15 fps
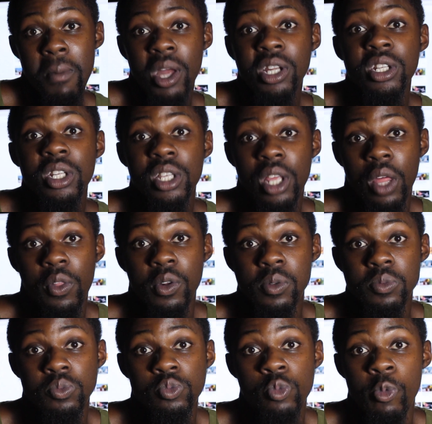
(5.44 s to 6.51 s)
money together.
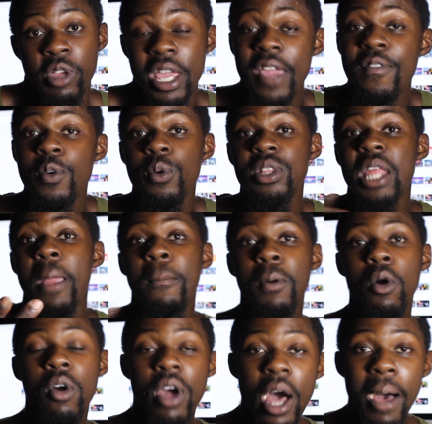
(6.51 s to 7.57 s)
Even when they
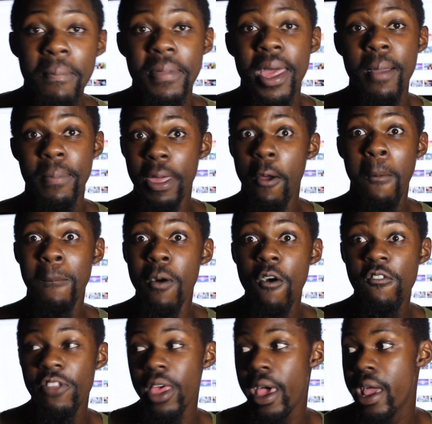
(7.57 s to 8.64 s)
broke up, they, they were
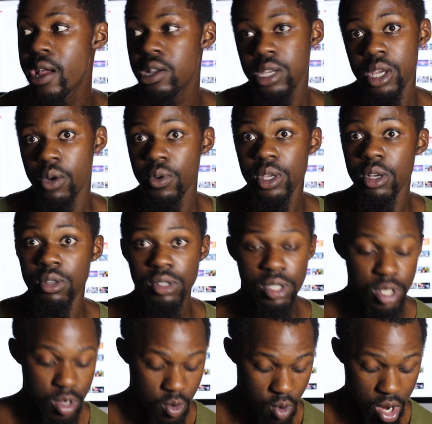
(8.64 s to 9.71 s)
both like, yeah, we gonna
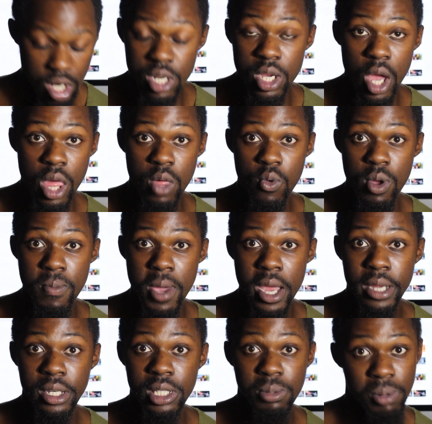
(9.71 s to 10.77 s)
still work together. We
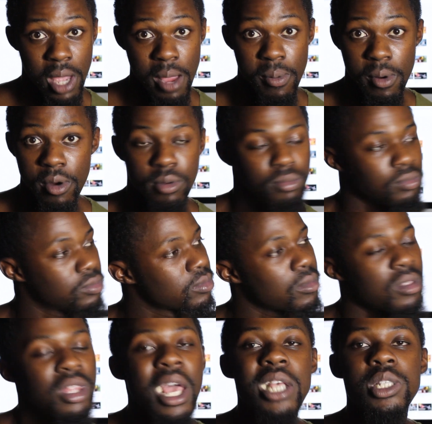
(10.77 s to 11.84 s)
making this paper.
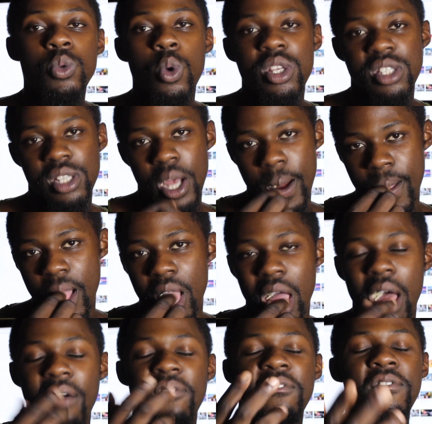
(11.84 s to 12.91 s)
That's what's up.
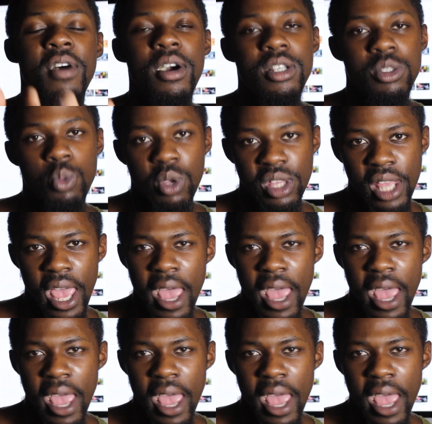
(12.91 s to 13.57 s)
I fucks with